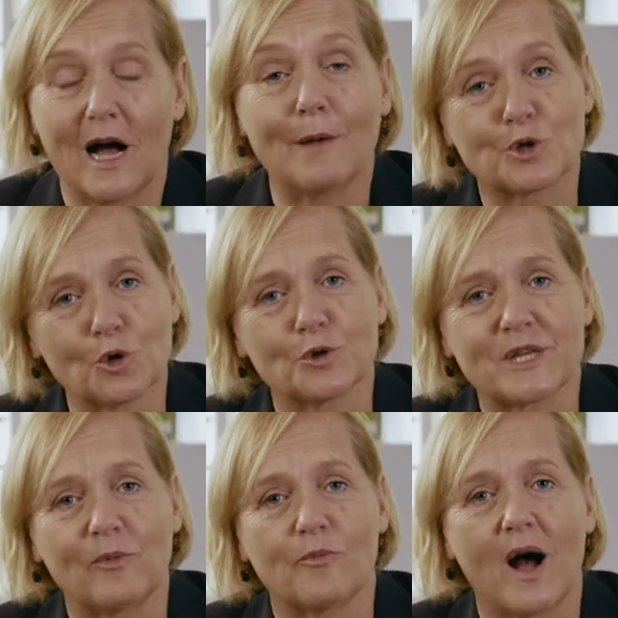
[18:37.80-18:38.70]
I'm sure
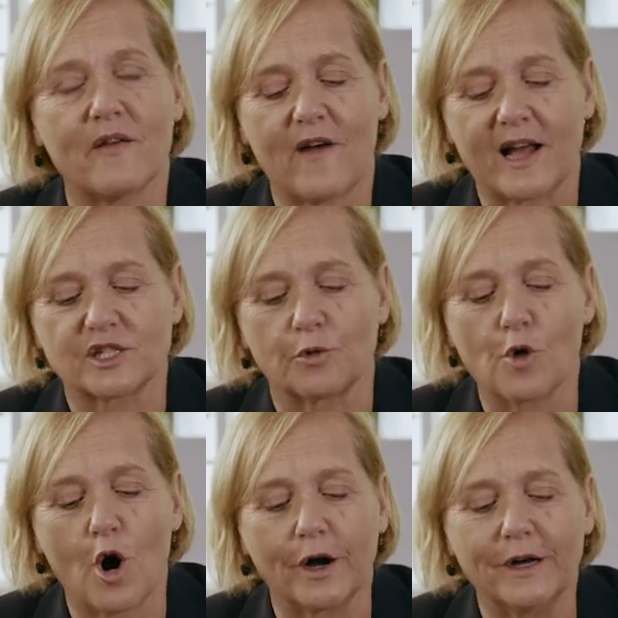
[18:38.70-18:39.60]
some of my facts are
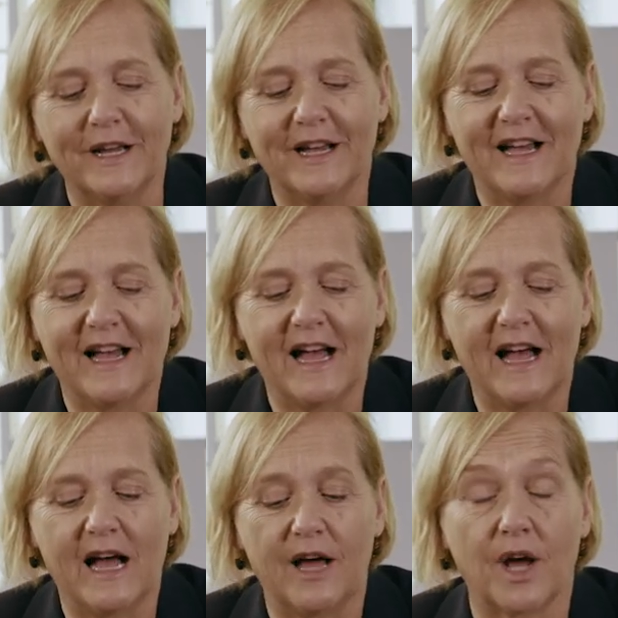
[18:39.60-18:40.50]
wrong,
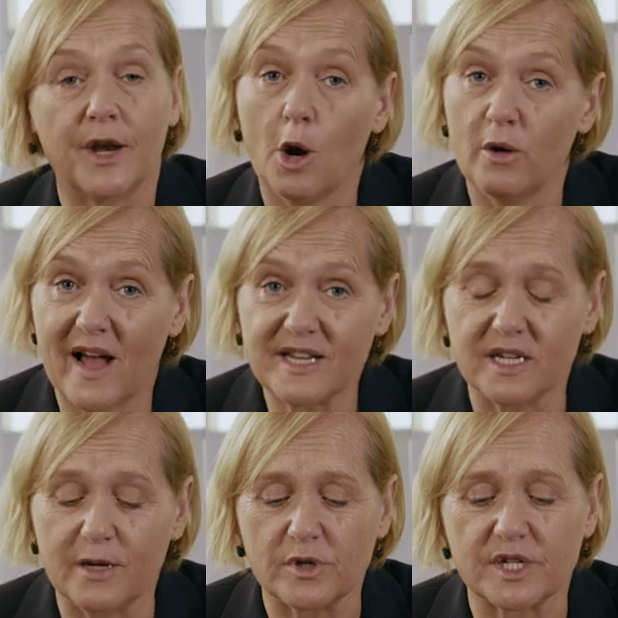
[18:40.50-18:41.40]
and I know if
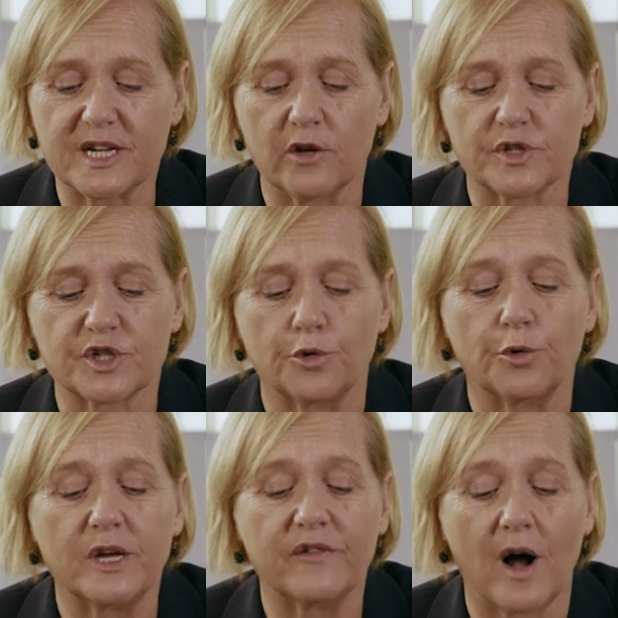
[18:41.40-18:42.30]
Anthony were to tell the
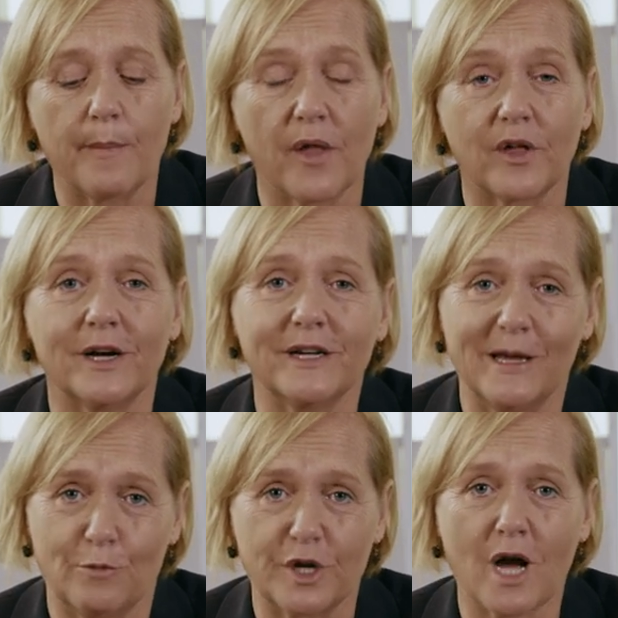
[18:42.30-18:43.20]
story of our mother,
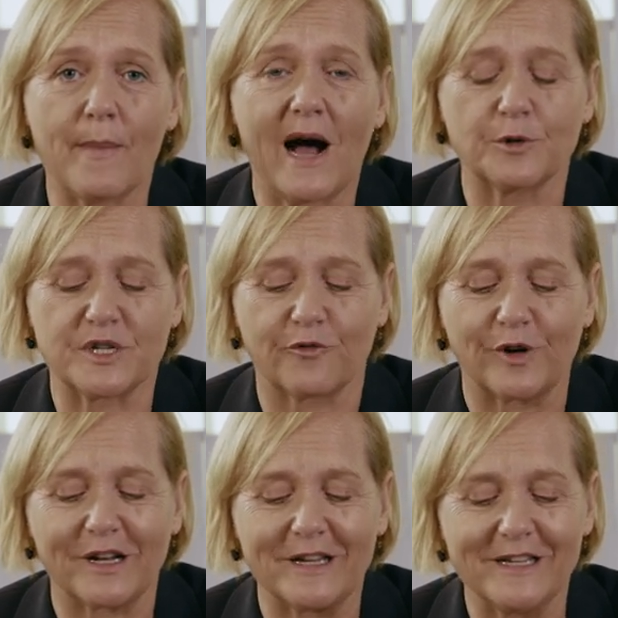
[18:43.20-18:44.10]
it would come out
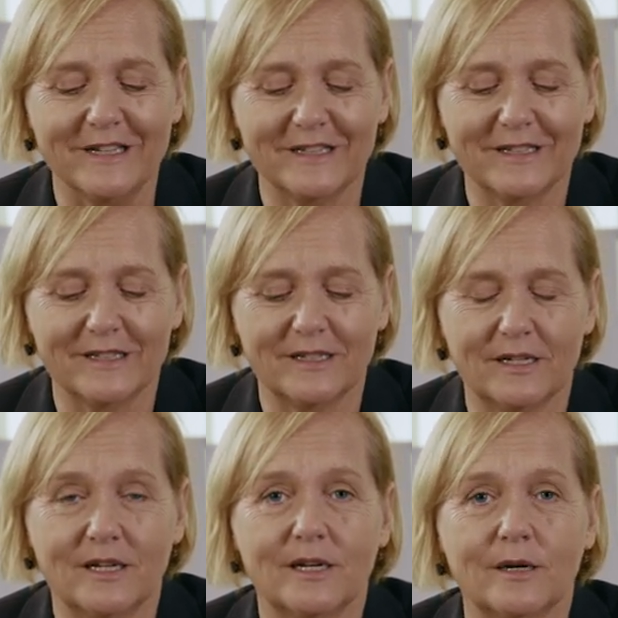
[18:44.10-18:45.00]
differently.
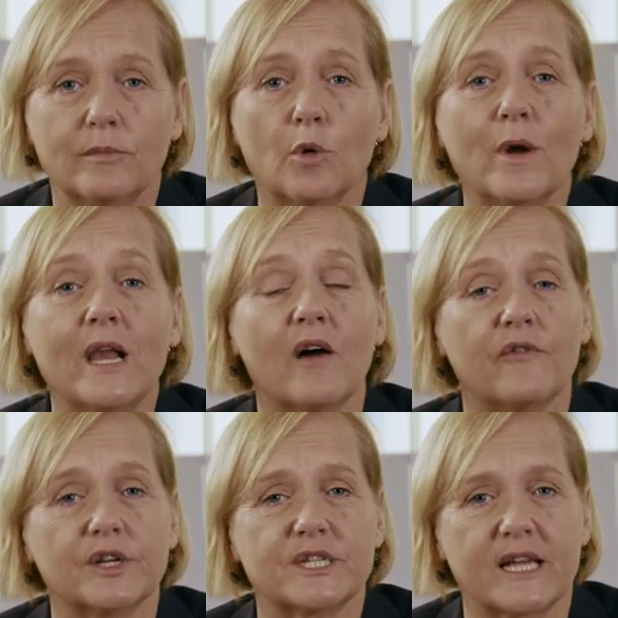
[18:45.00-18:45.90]
But we
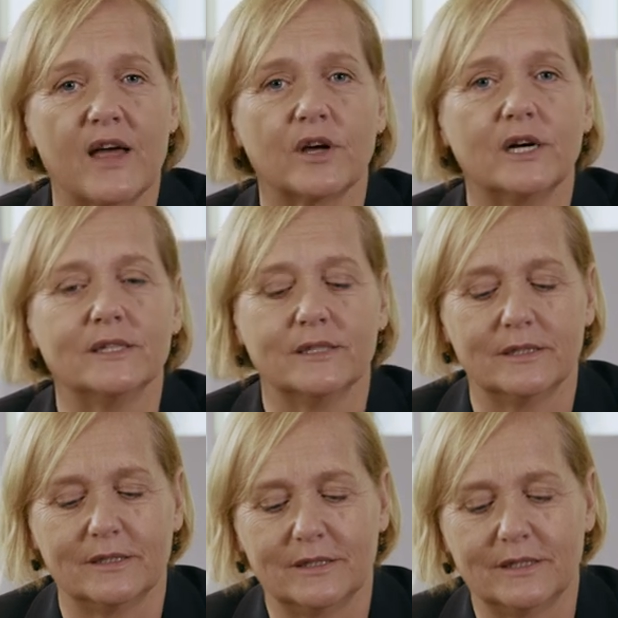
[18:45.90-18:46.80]
love her together,
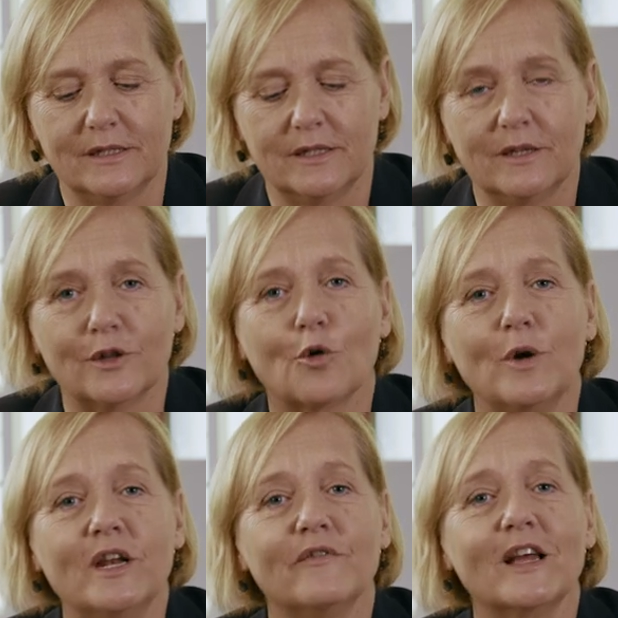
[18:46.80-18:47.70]
the
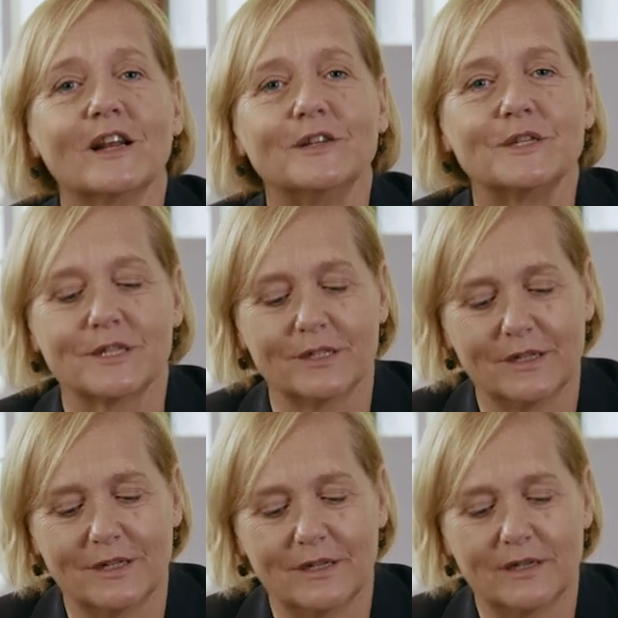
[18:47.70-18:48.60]
Queen of England,
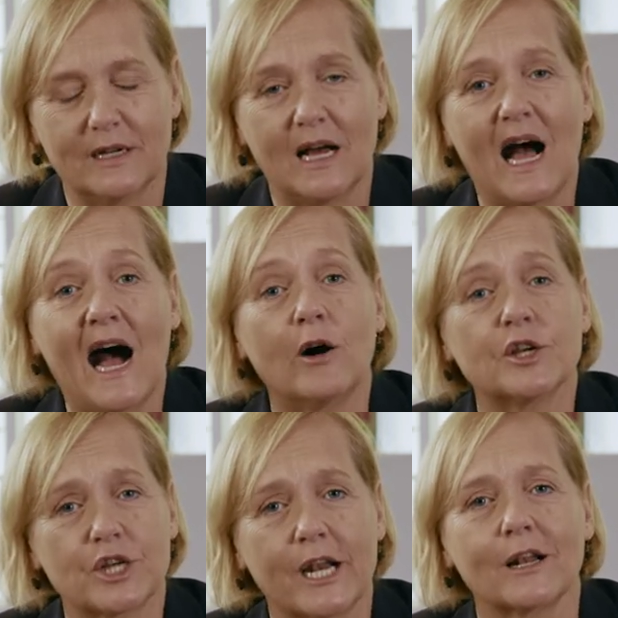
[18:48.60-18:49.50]

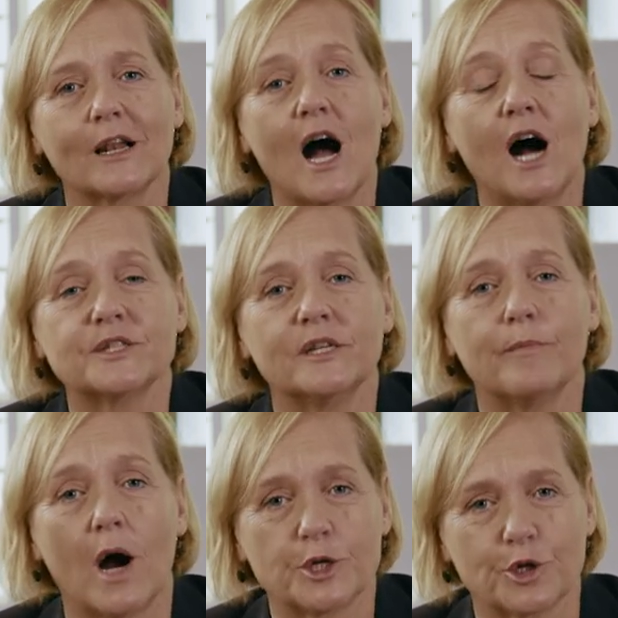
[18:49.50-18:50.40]
our gentle-hearted
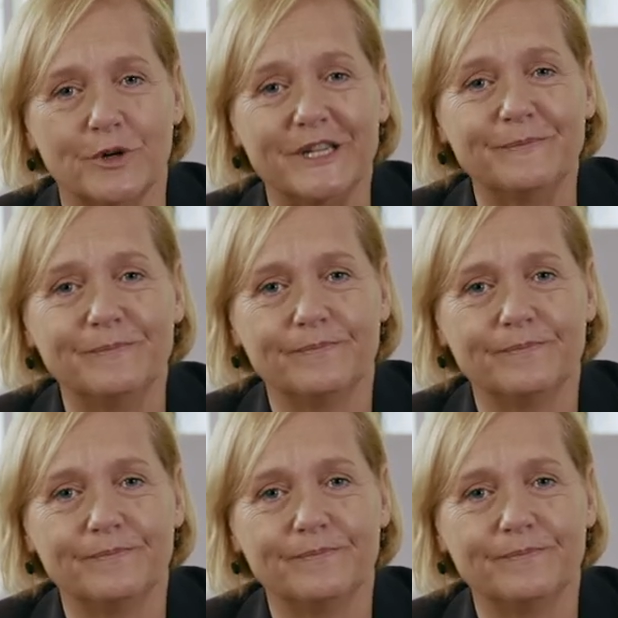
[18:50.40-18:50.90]
Marjorie.